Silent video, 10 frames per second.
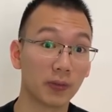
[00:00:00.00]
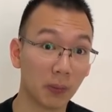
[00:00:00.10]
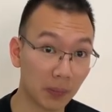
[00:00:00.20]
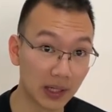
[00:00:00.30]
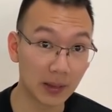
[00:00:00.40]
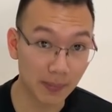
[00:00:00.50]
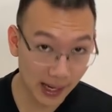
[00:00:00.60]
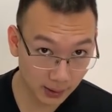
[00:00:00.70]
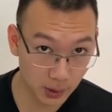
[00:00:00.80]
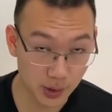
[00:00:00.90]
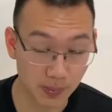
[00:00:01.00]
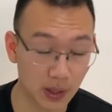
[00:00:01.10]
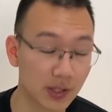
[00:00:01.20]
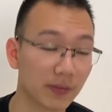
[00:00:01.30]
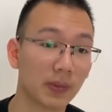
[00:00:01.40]
money matters,
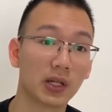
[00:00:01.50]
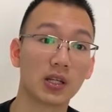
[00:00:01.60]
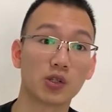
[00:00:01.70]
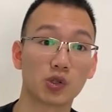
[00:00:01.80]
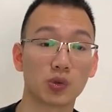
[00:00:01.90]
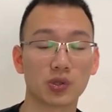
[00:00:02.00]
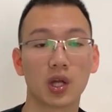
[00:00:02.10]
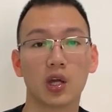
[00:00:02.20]
because of money issues.